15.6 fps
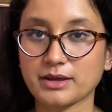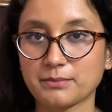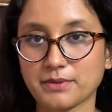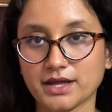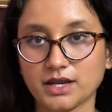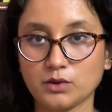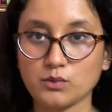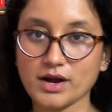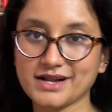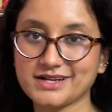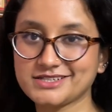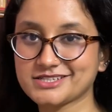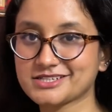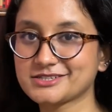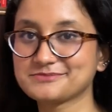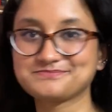by Penny
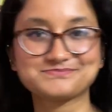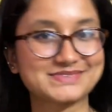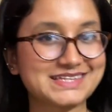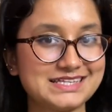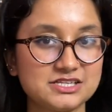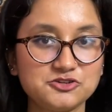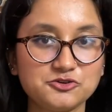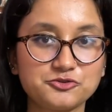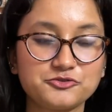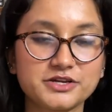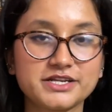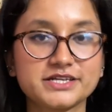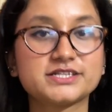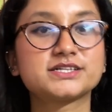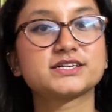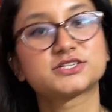Wilder. Don't read
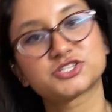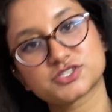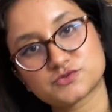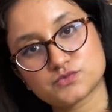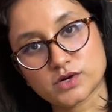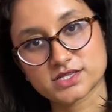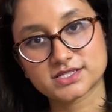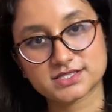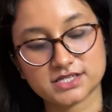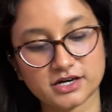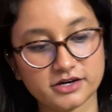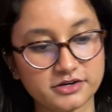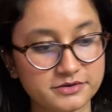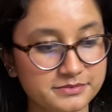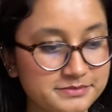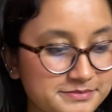it, just 1
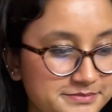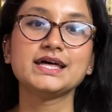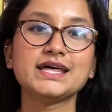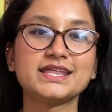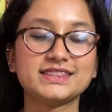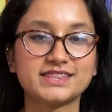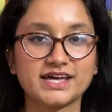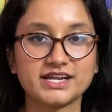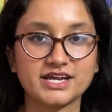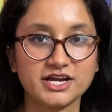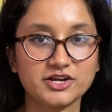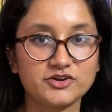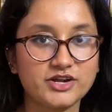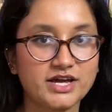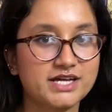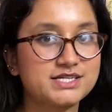star. Then I
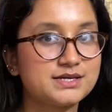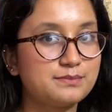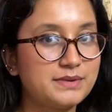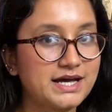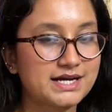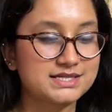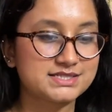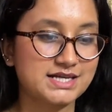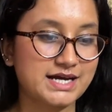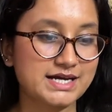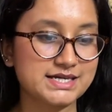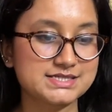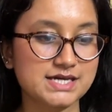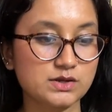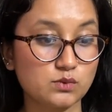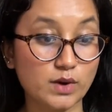read Black
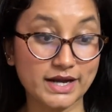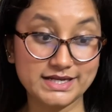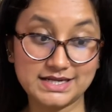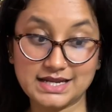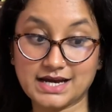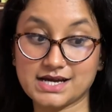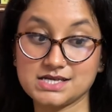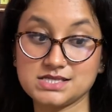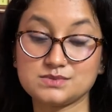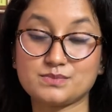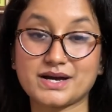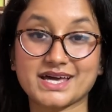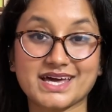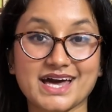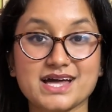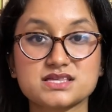Ties and White Lies
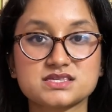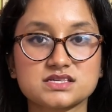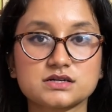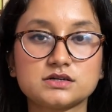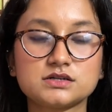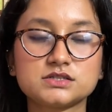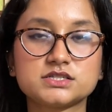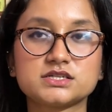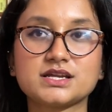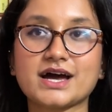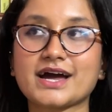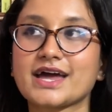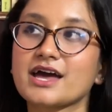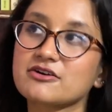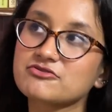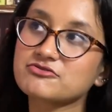by Kat Singleton. I
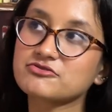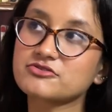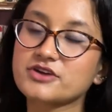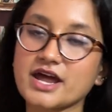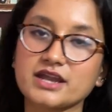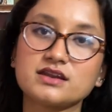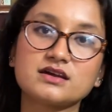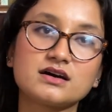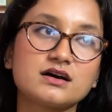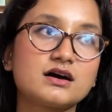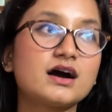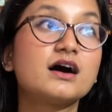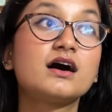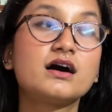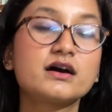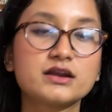have
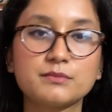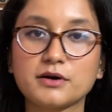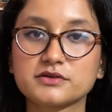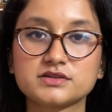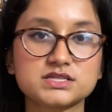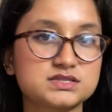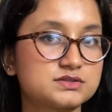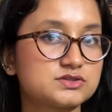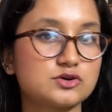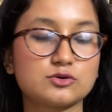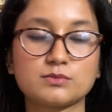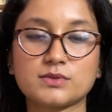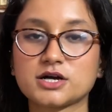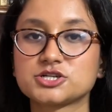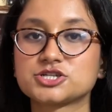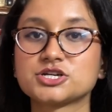heard about this so
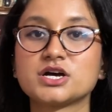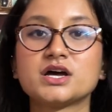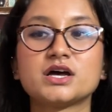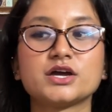much,